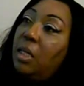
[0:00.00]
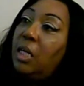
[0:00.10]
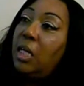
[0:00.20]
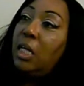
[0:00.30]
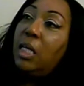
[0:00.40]

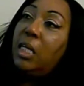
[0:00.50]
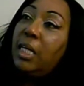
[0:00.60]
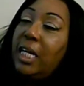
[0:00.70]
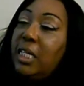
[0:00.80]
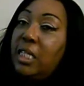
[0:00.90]
any
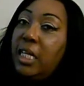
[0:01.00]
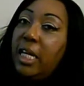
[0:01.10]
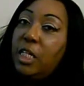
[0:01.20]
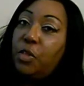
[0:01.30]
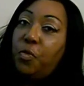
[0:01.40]

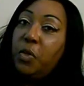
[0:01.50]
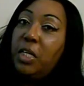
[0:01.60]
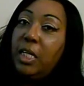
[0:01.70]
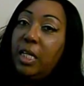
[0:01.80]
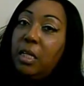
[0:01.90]
latex-free
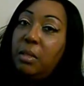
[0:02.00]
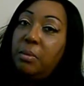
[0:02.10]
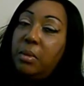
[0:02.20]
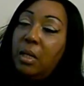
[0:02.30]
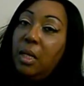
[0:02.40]

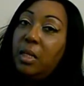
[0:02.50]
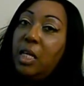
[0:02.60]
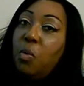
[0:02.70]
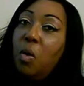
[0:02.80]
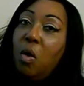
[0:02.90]
gloves.
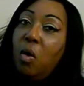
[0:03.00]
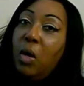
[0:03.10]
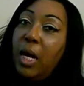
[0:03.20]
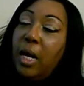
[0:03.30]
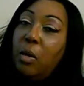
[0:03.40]
They were
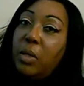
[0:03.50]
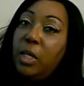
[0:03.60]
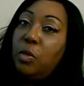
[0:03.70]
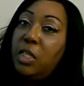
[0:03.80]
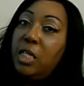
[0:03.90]
all out. I
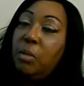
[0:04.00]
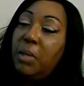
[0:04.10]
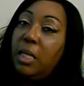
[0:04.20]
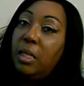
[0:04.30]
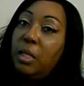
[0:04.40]
used to get
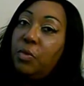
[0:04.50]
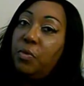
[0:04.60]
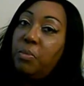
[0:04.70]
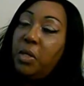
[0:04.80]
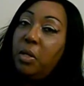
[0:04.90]
my gloves
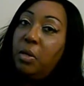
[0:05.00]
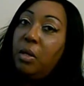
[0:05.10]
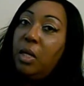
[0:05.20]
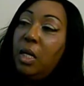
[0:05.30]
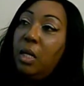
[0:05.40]
from there,
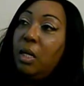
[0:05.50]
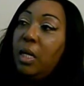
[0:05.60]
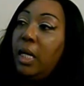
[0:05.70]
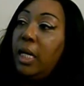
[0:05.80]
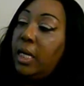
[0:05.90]

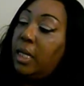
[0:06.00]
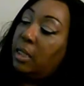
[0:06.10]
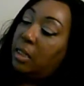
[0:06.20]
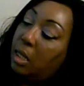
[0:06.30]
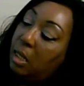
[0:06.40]

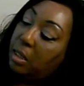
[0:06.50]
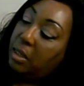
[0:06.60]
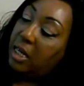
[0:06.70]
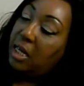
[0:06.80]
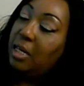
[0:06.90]
and
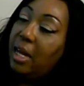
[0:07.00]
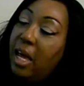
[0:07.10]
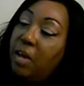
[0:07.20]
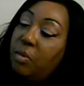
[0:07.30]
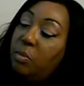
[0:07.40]
they didn't
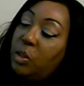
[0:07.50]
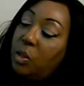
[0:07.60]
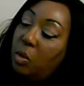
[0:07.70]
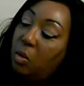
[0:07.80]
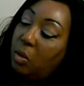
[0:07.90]
have them,
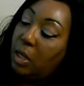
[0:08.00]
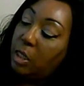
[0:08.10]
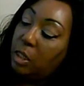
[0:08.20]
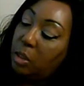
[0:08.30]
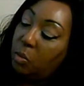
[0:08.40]
so I
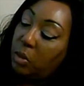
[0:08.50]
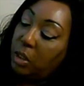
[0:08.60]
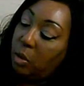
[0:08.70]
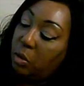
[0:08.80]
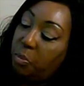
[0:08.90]
just
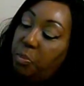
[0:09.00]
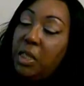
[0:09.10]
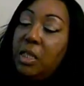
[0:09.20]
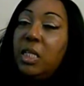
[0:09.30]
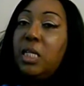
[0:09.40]
went on and
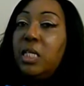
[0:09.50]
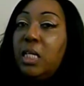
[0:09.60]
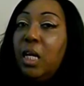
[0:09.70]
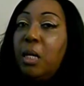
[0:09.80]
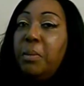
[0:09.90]
picked these
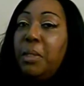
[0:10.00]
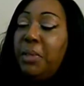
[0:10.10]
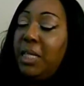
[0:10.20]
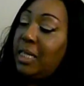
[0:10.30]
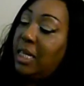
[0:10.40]
up, and
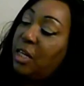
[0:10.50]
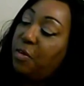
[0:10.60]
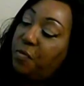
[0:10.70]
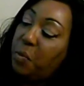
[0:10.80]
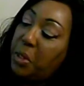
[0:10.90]
plus I get
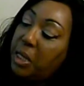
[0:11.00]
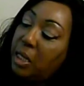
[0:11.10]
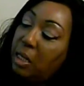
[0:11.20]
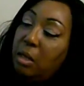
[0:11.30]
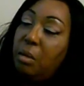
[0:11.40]
40
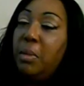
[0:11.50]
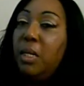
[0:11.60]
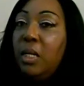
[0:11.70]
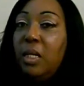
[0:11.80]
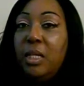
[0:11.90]
in them.
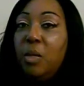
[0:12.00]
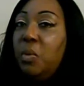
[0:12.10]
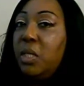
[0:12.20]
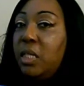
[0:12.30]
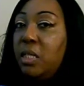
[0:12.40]
They
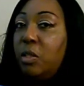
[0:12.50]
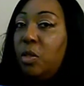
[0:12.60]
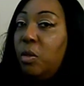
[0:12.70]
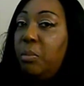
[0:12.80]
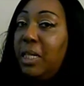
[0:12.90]
wasn't
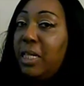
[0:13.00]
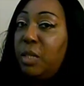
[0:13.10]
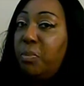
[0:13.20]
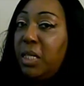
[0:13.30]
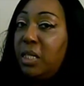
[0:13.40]
terribly
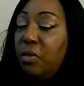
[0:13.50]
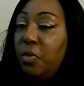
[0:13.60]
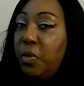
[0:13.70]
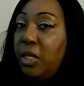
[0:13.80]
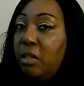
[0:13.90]
expensive
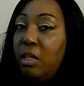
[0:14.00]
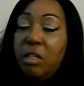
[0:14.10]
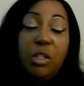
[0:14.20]
or anything,